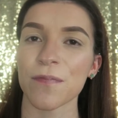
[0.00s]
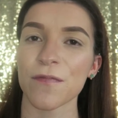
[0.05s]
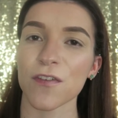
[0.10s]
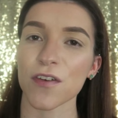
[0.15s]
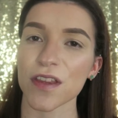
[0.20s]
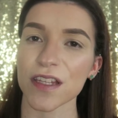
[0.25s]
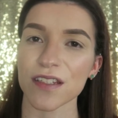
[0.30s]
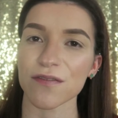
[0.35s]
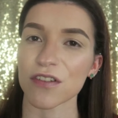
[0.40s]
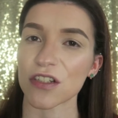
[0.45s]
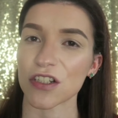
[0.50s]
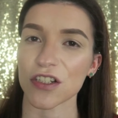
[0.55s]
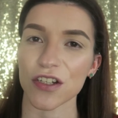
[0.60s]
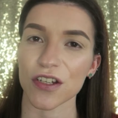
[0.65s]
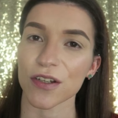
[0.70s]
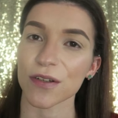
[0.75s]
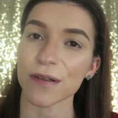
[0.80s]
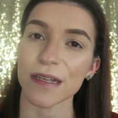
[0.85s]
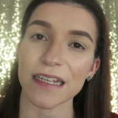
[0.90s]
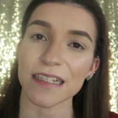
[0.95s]
for this
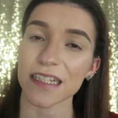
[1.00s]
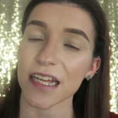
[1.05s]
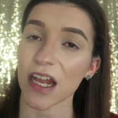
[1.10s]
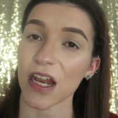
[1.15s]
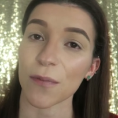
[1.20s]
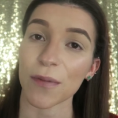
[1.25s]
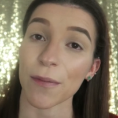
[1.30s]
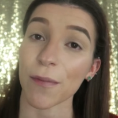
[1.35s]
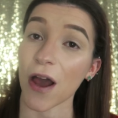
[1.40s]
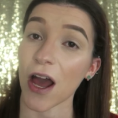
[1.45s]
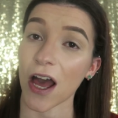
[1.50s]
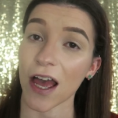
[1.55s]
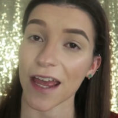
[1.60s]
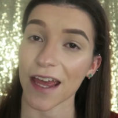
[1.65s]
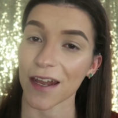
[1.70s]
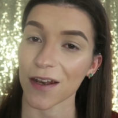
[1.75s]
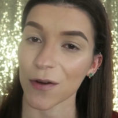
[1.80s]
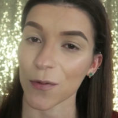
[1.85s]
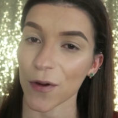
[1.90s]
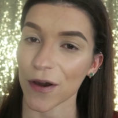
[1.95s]
video it's going to be my high
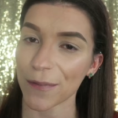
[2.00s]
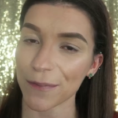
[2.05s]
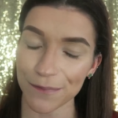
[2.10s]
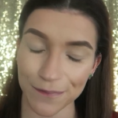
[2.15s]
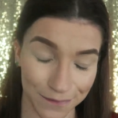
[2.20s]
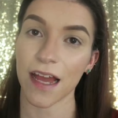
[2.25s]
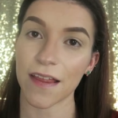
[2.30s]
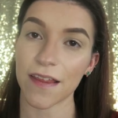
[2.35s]
end one.